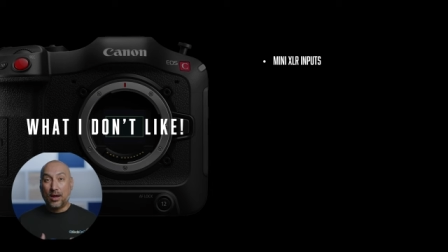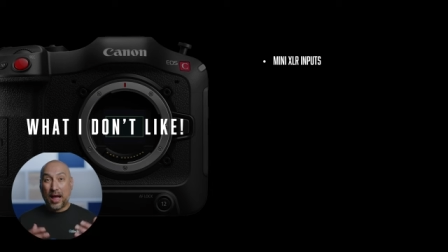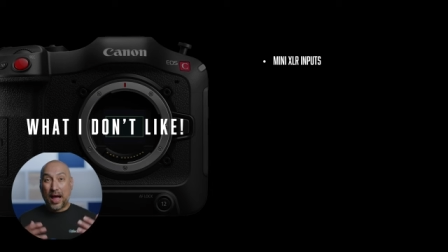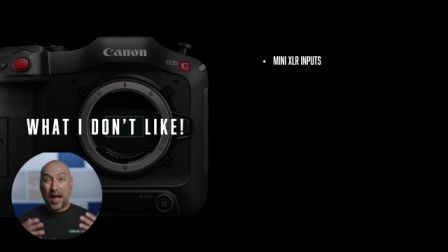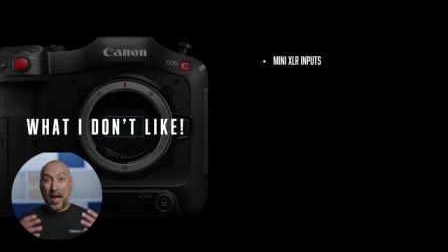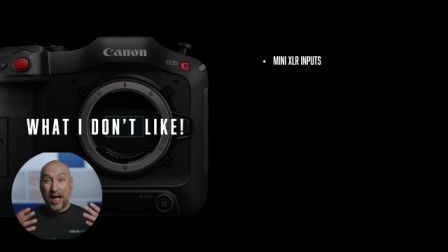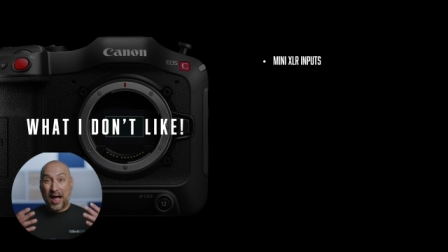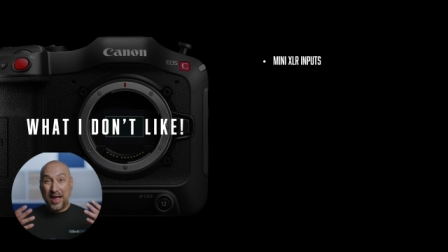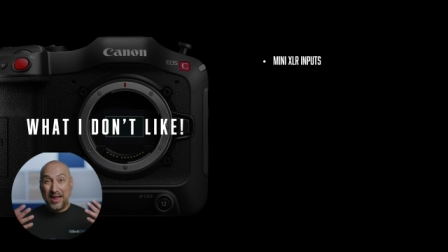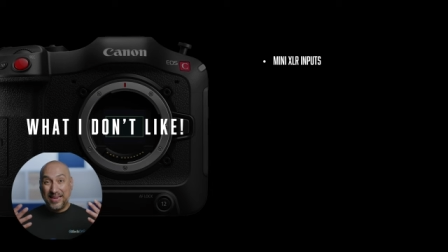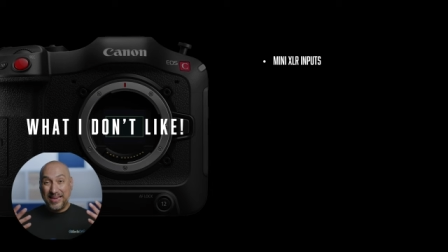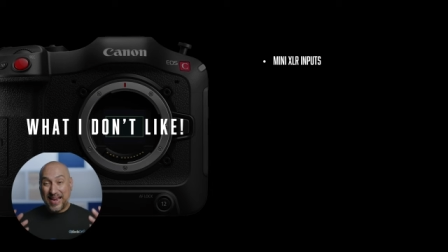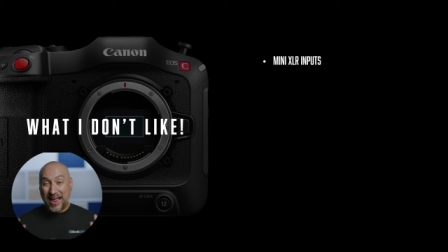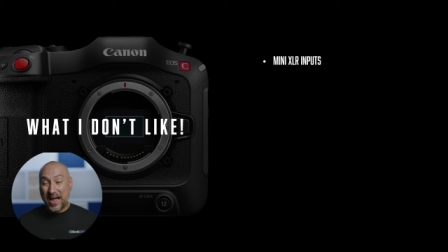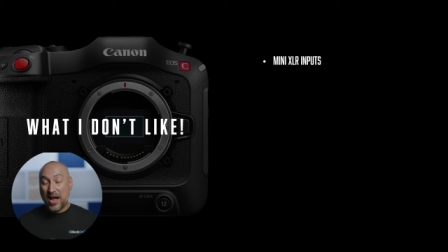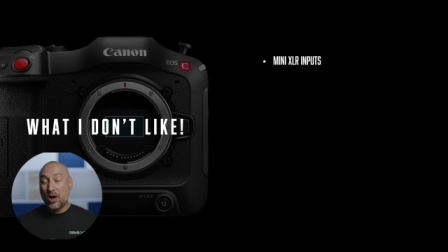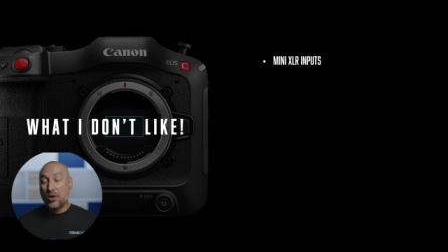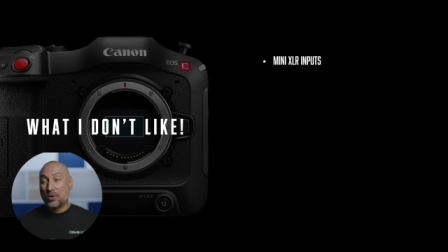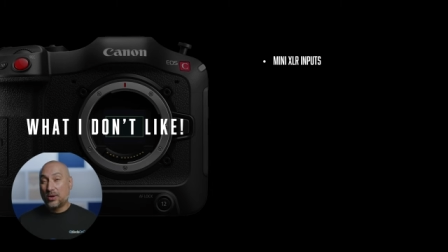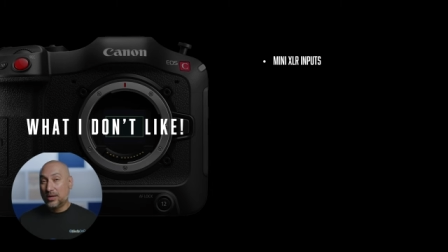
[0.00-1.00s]
I
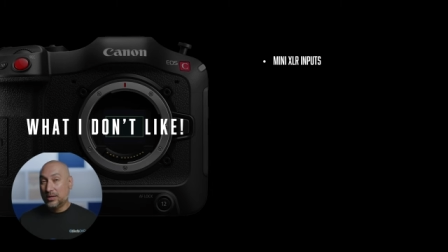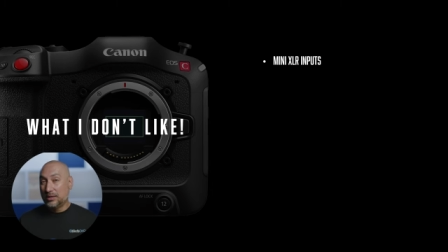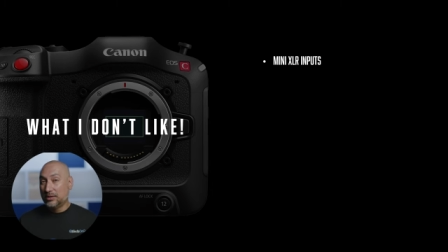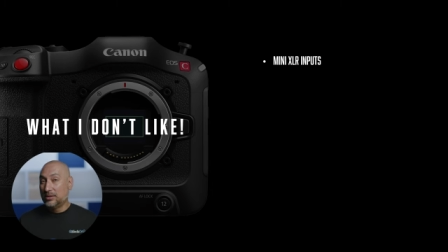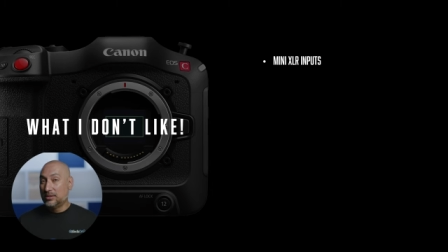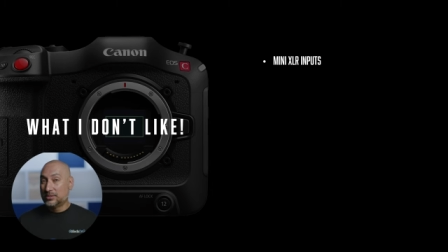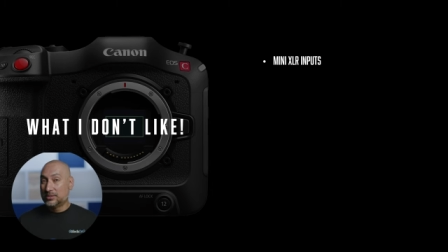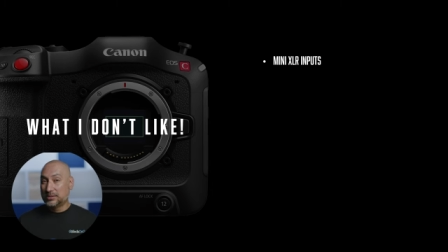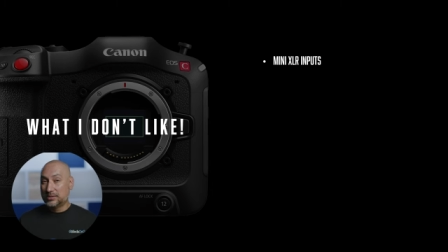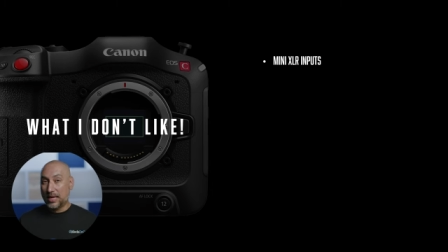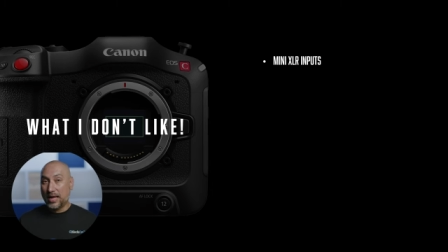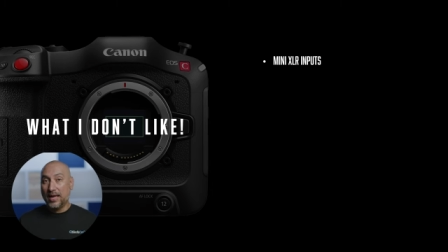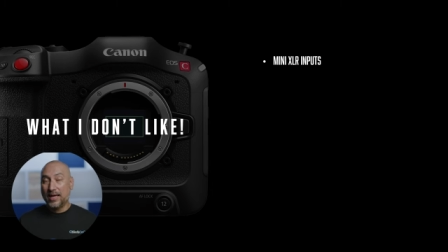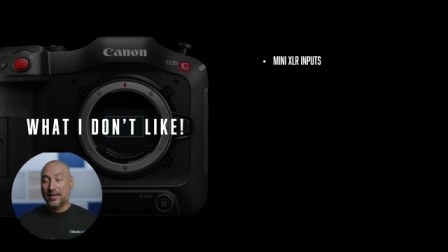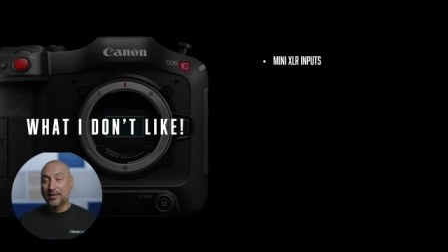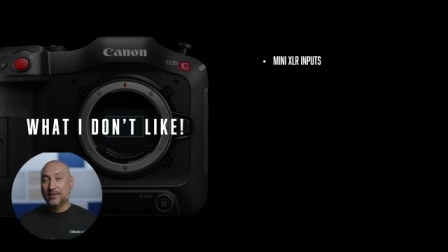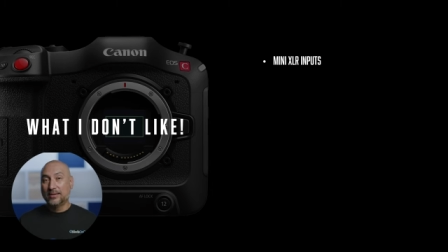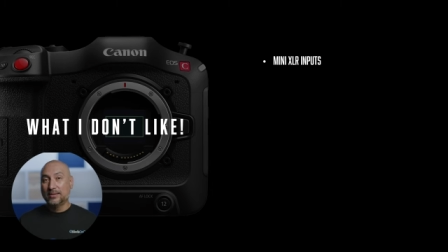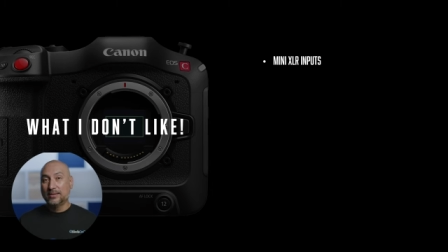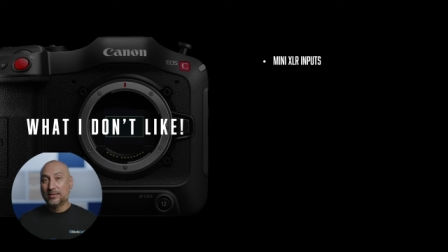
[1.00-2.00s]
now
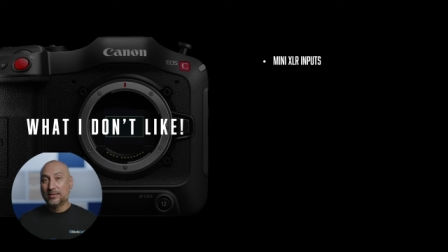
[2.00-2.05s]
understand